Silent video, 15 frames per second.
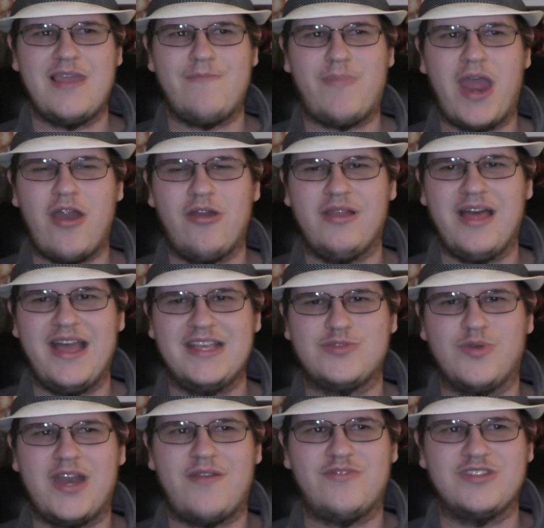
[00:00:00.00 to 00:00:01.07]
paralyze
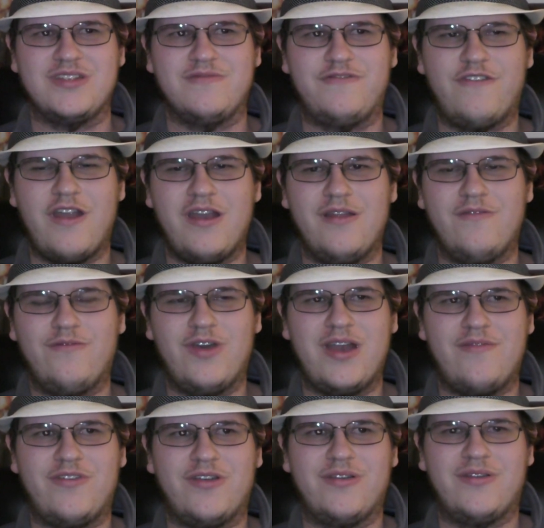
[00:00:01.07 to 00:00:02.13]
whatever's in front,
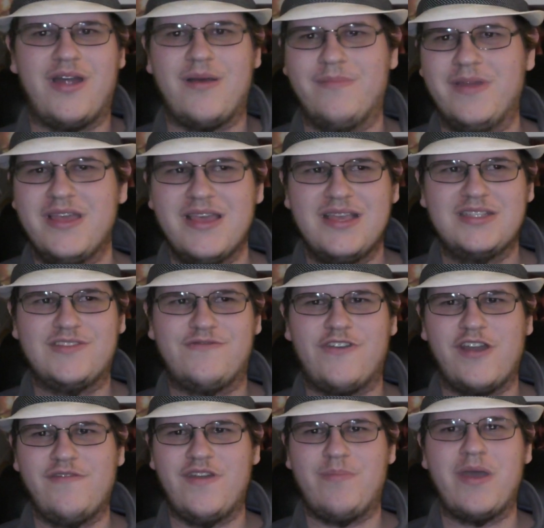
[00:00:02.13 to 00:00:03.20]
is in
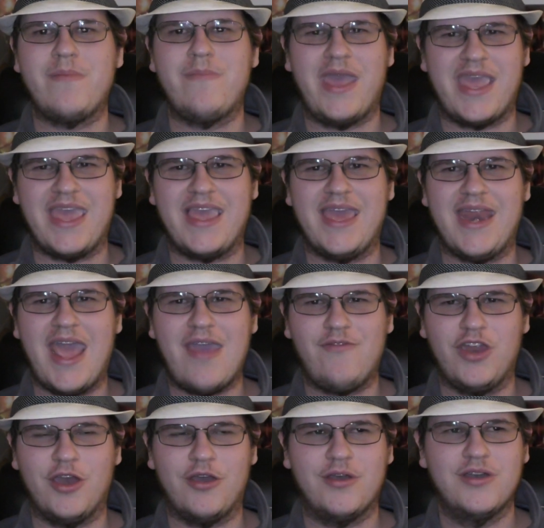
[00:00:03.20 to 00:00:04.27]
front of it by making it
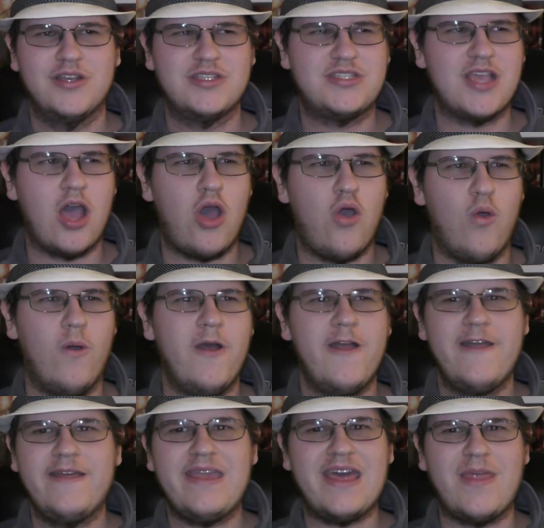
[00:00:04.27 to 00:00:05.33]
heavier. So
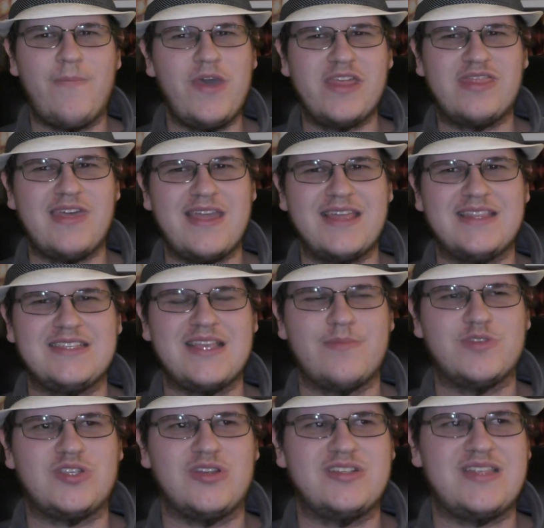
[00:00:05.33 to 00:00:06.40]
yeah, the big thing in this
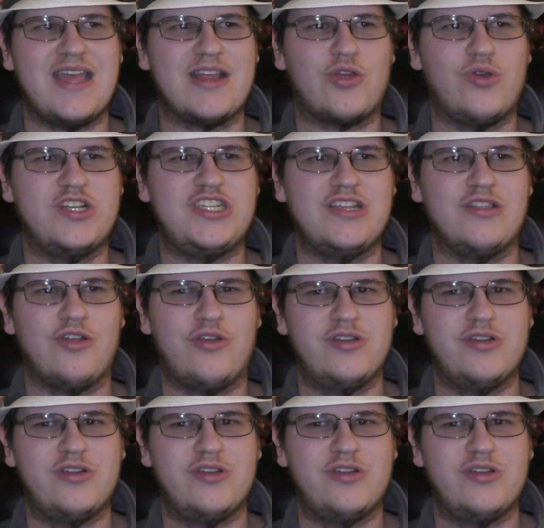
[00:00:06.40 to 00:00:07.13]
episode is that Koichi